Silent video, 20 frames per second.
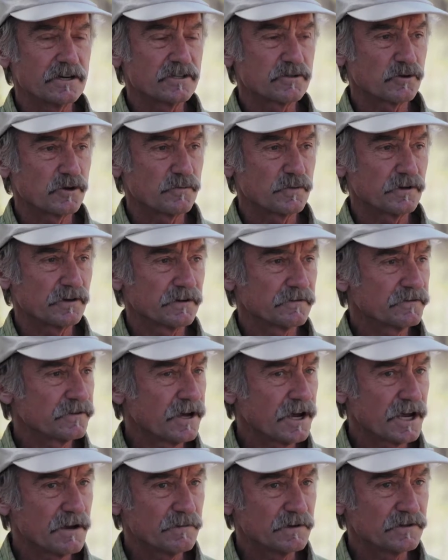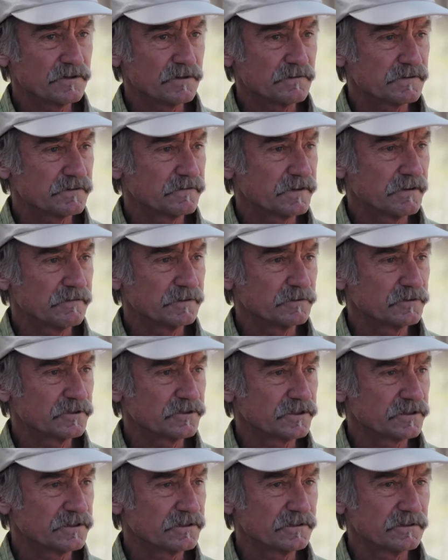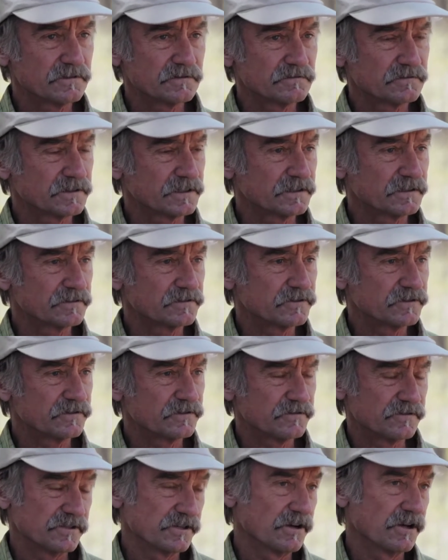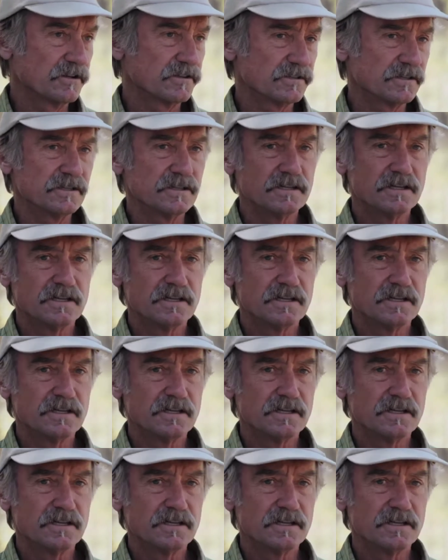short period of time, in terms of evolution and geology,